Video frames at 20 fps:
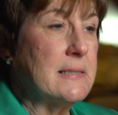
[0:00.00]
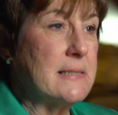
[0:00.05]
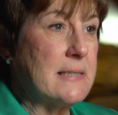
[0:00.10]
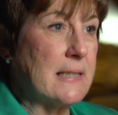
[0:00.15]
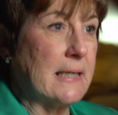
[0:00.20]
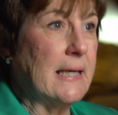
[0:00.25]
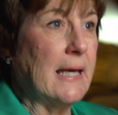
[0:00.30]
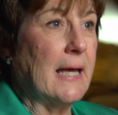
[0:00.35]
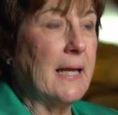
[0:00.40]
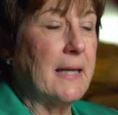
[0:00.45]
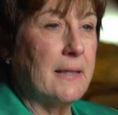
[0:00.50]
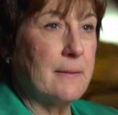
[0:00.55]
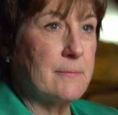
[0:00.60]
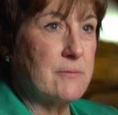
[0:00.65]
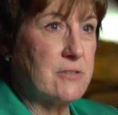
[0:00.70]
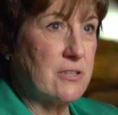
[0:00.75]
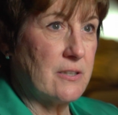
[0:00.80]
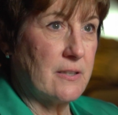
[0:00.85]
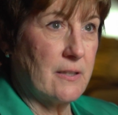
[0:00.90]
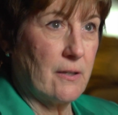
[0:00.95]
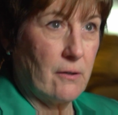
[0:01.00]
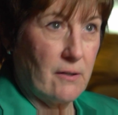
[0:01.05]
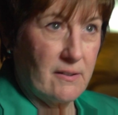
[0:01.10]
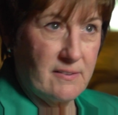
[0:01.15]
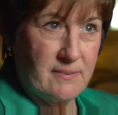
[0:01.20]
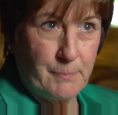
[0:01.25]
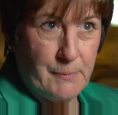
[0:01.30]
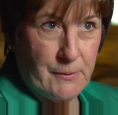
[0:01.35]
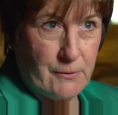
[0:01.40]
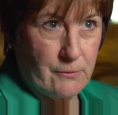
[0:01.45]
to get him to the
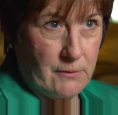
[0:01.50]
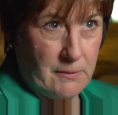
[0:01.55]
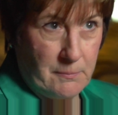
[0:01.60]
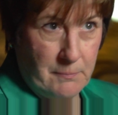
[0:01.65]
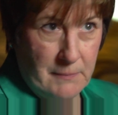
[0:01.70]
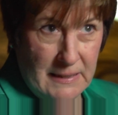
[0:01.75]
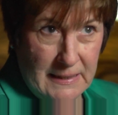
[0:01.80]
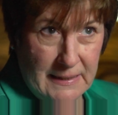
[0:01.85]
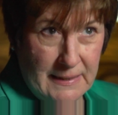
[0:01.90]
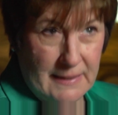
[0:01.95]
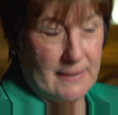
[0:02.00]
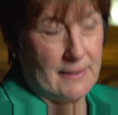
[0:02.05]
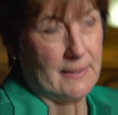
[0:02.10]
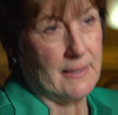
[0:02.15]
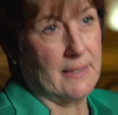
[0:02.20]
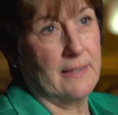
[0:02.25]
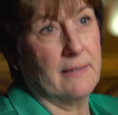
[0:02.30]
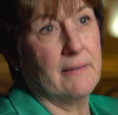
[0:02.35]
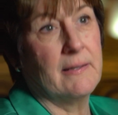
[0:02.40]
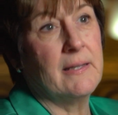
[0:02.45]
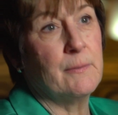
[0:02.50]
hospital immediately.